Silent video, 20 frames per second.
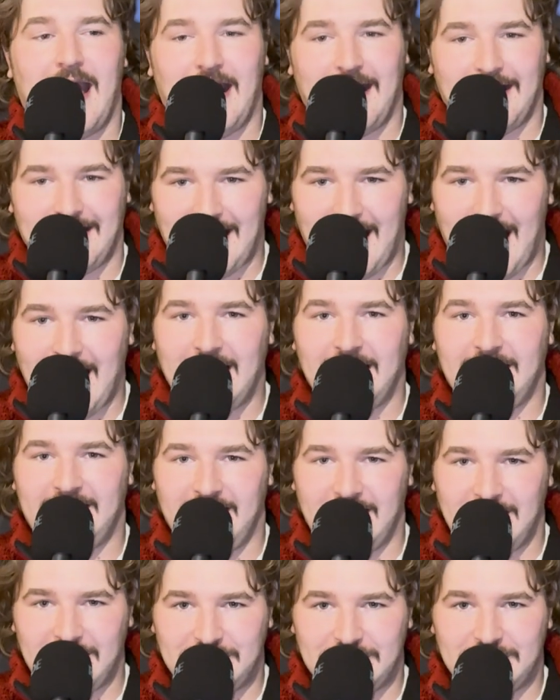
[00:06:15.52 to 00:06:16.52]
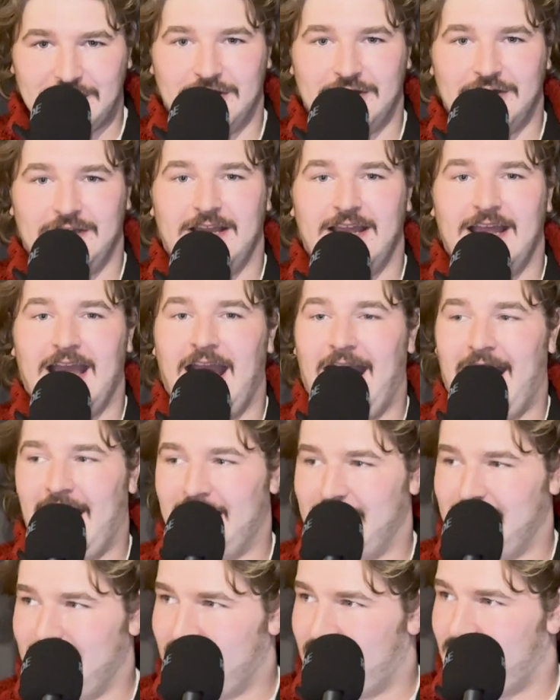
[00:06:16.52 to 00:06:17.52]
get an addiction,
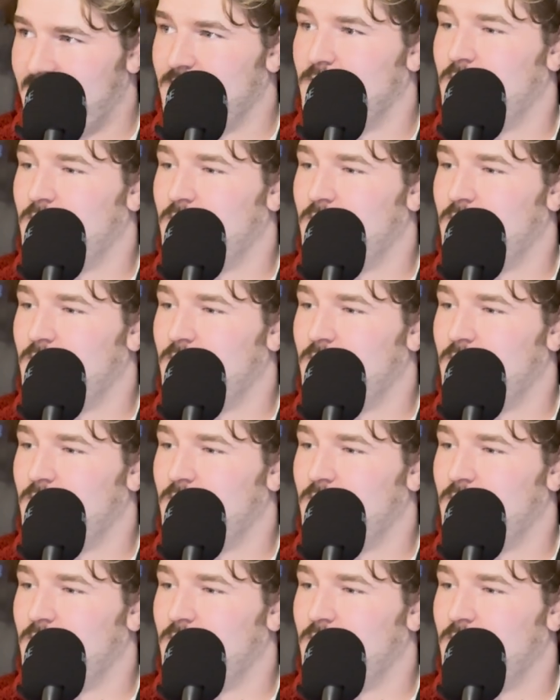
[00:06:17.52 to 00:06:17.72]
and